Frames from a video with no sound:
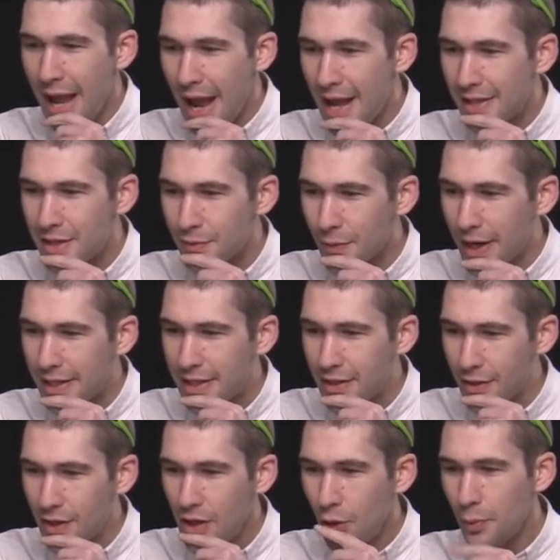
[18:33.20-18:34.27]
And then right
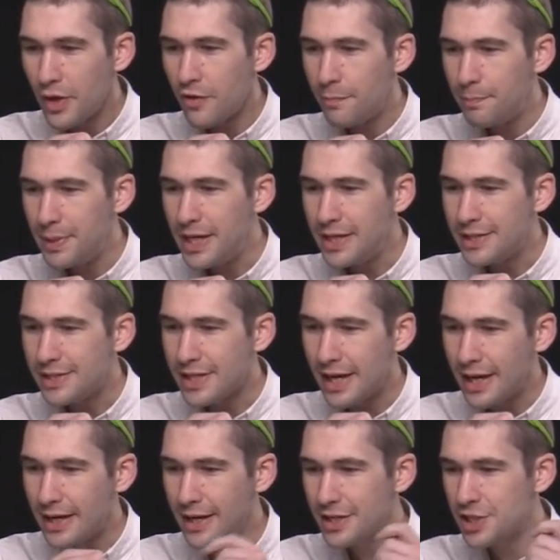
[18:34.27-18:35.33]
here, we have Pete
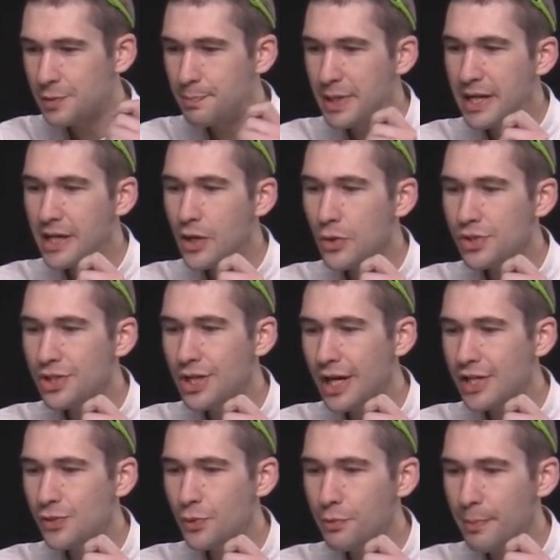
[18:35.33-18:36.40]
saying, Speedy goes
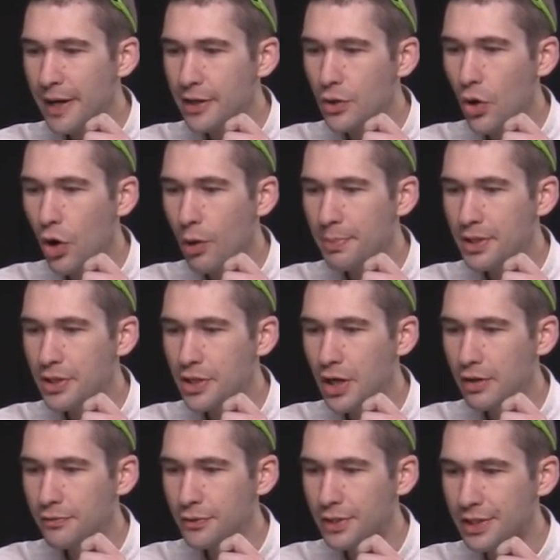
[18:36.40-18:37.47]
nice with my carbon
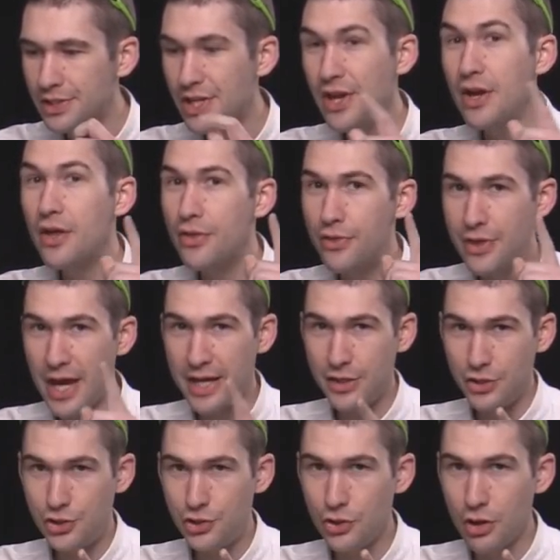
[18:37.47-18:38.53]
cufflinks. That
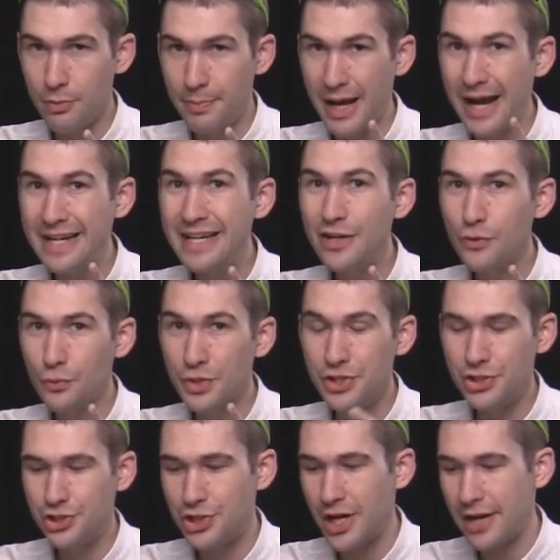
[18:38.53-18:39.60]
is sharp. I need a
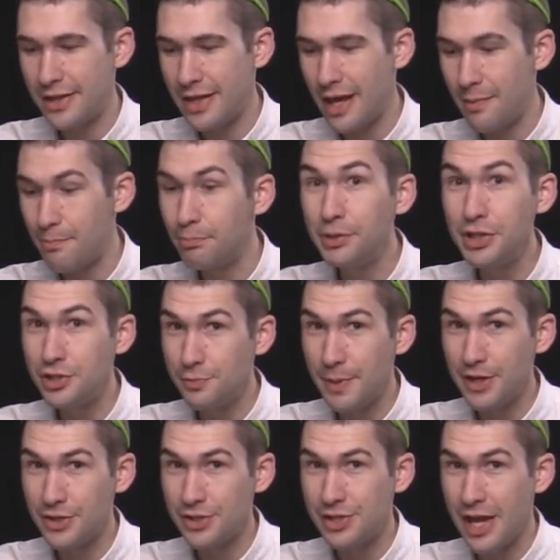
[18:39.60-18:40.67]
wrist shot of that. Please
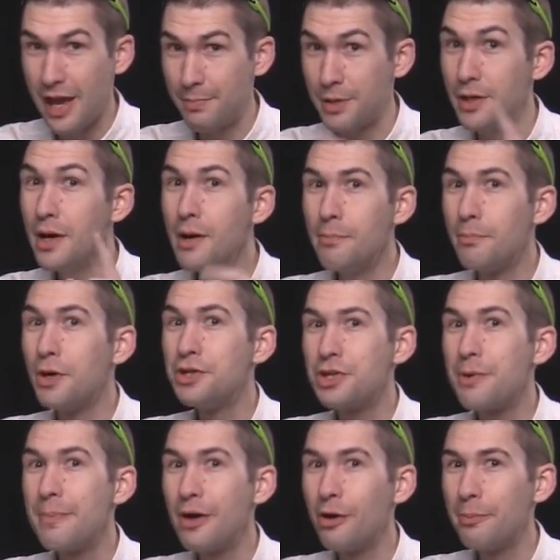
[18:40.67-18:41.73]
make this happen.
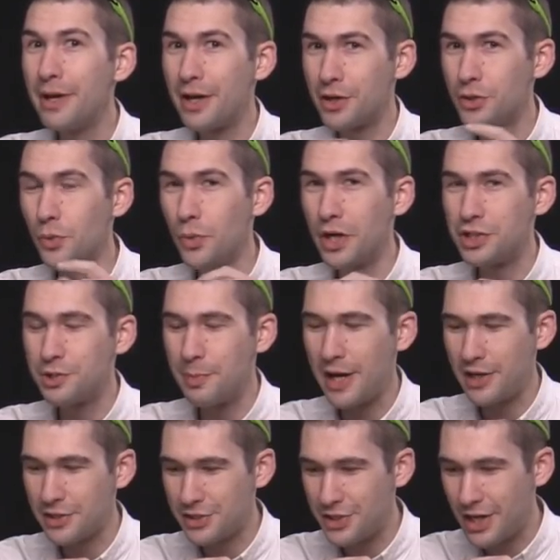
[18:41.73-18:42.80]
Monday mailbag at
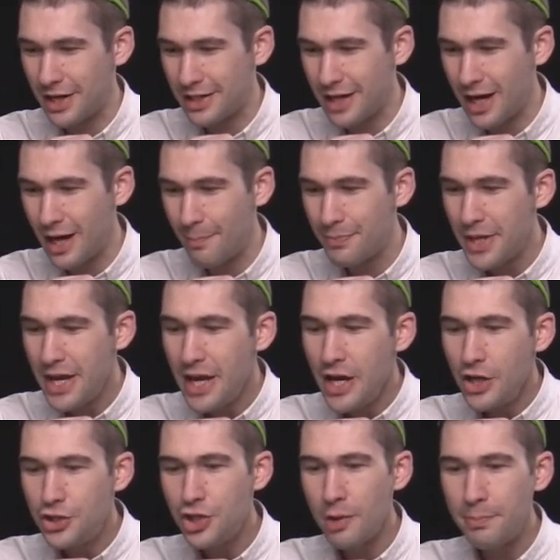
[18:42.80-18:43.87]
thewatchbox.com.
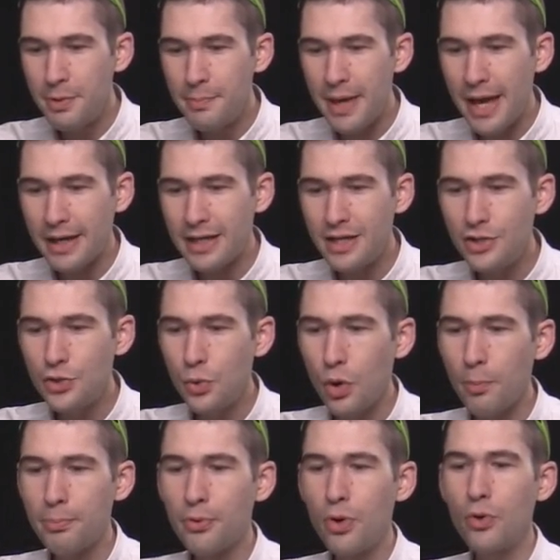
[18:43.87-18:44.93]
Jumping back into
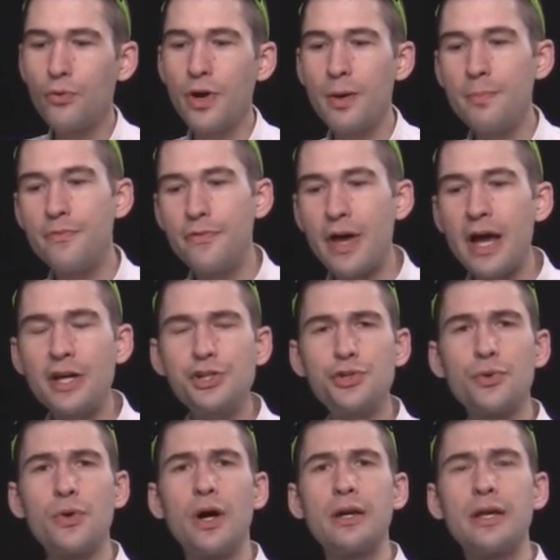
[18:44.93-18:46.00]
our program,
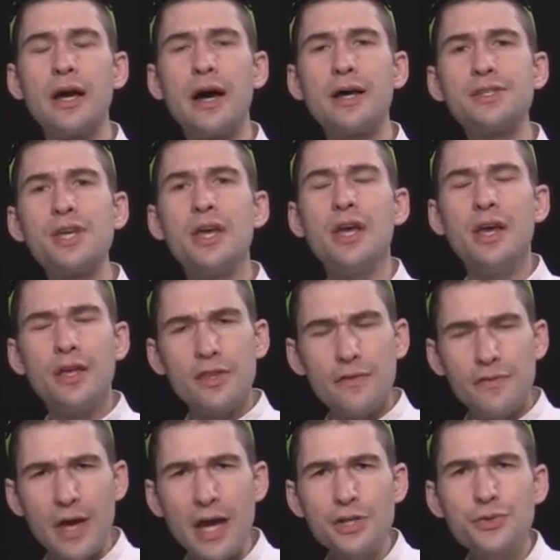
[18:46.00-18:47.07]
Vacheron, guys. The
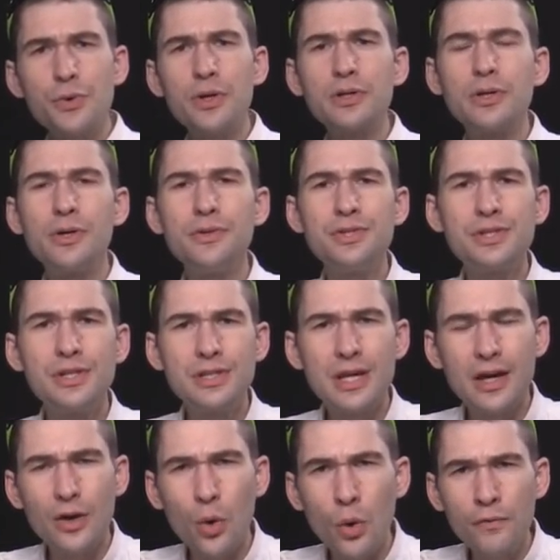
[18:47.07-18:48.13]
Vacheron
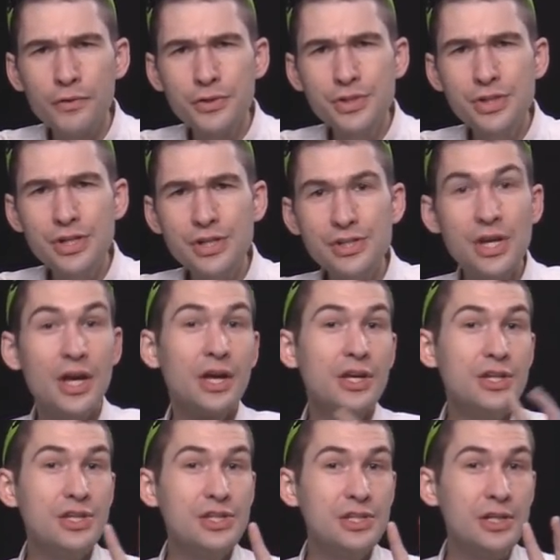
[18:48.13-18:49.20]
Constantin Overseas
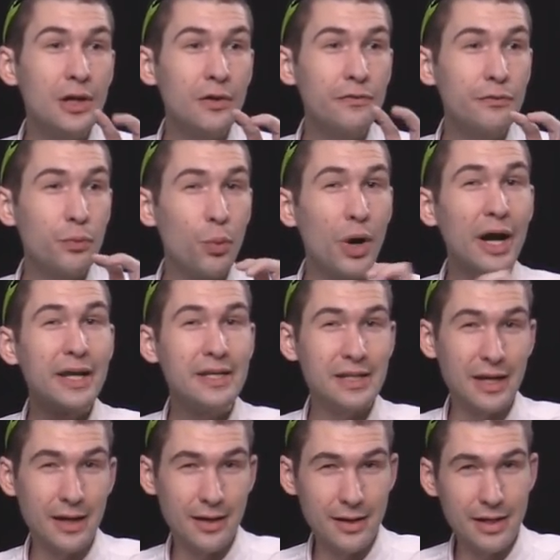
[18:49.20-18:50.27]

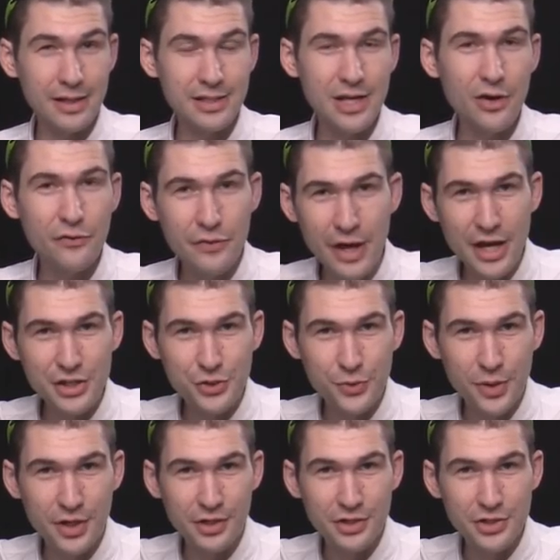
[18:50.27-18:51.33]
self-winding. It's how
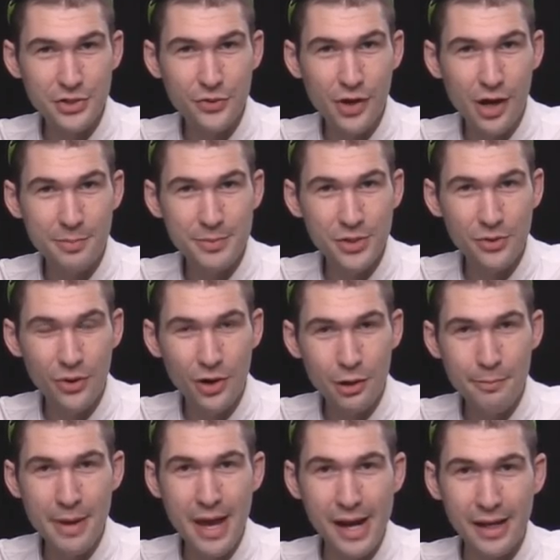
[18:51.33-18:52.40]
Vacheron describes an
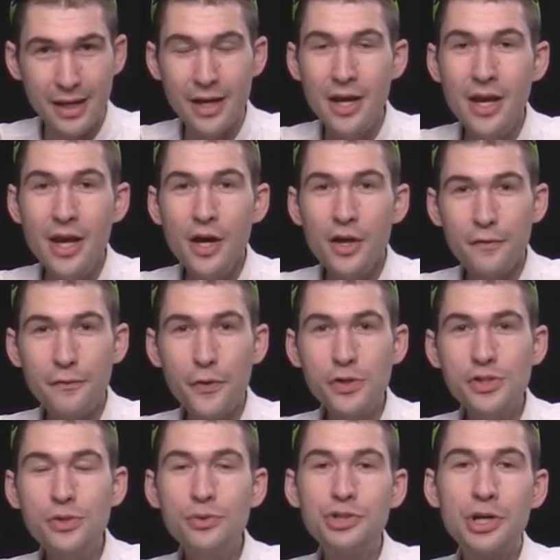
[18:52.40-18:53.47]
automatic. The
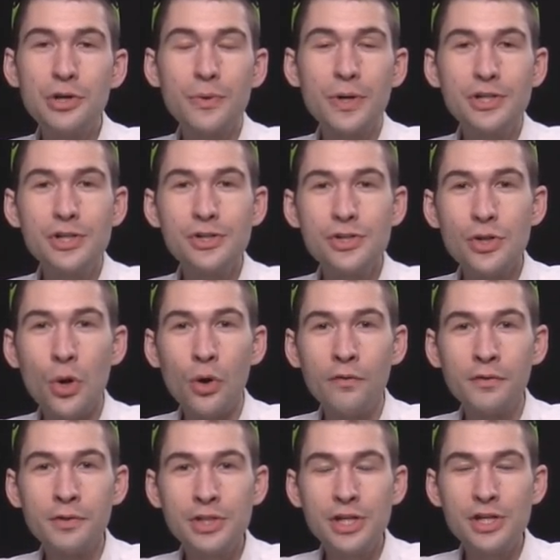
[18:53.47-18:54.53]
first two generations of the
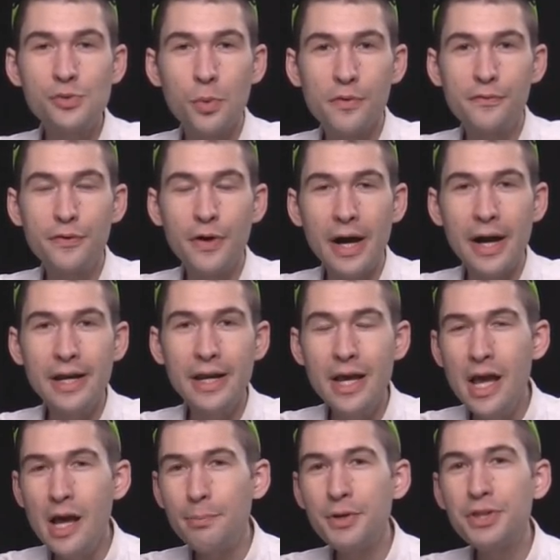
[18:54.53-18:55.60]
Overseas were fine,
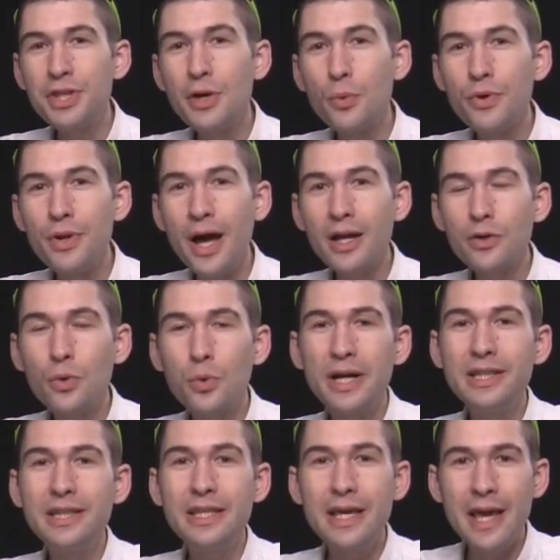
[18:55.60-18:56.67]
but they were not
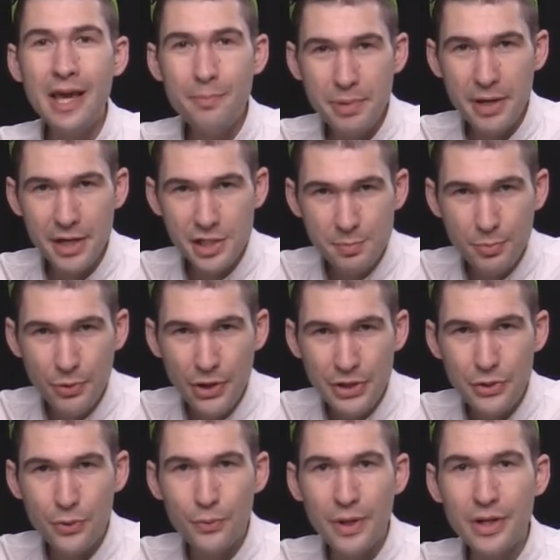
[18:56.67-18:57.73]
quite the apex
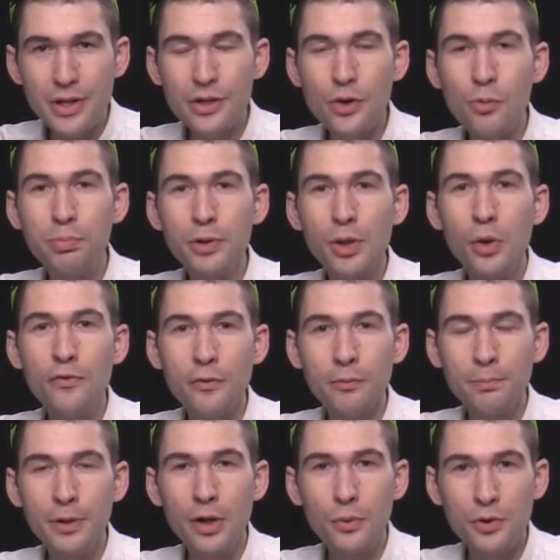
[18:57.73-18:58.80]
predator ready to go blow for
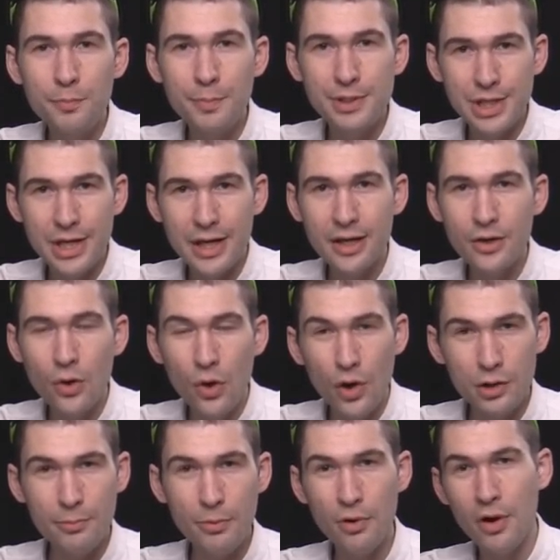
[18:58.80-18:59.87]
blow with Patek and
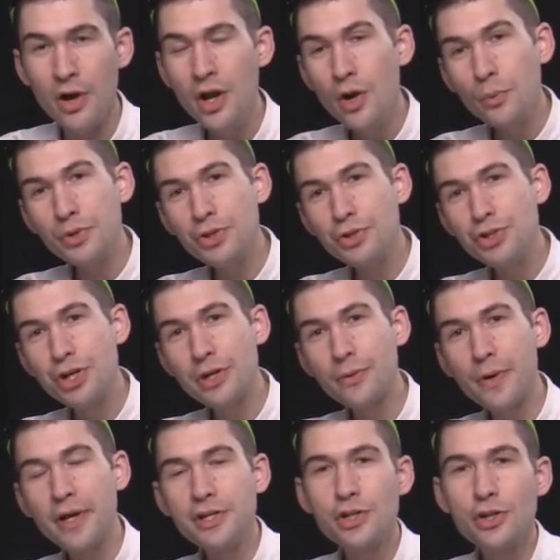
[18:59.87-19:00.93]
Audemars. With the
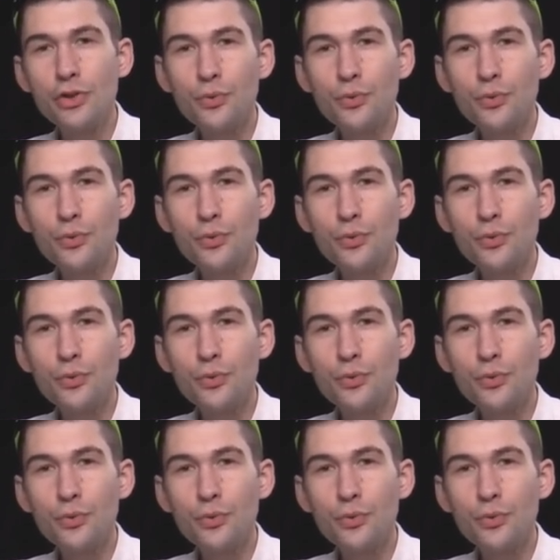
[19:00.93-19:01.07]
Generation